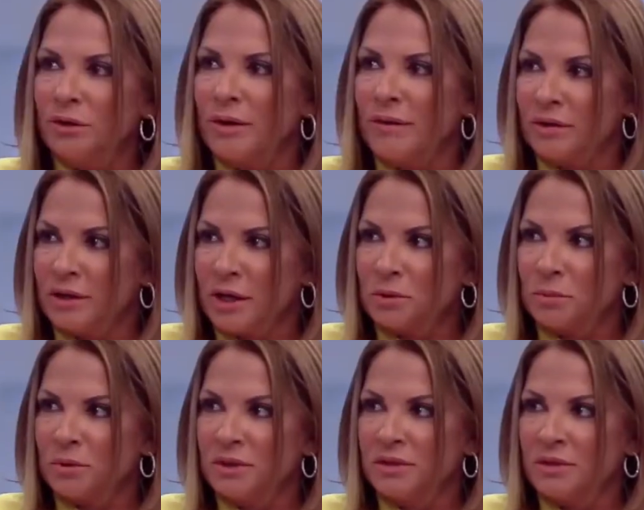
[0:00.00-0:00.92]
Do you have an
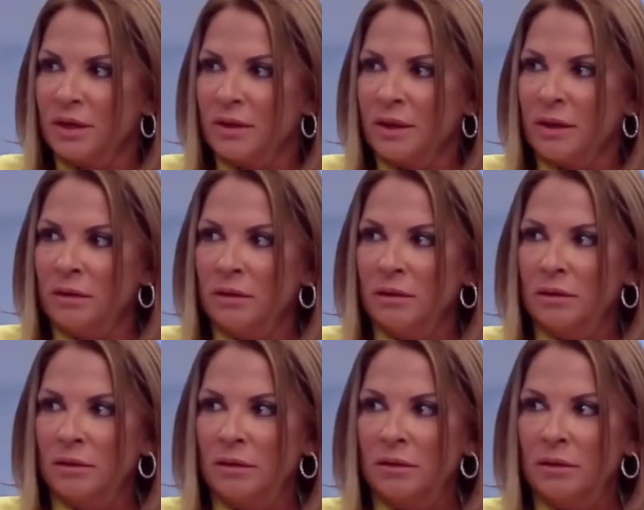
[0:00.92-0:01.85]
expert to say
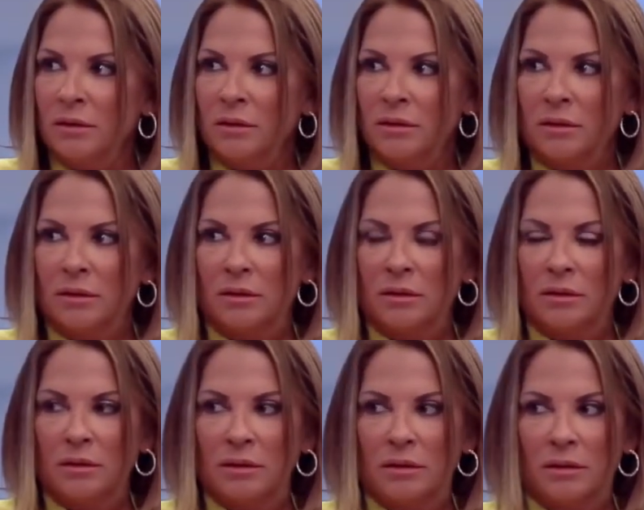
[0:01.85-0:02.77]
that?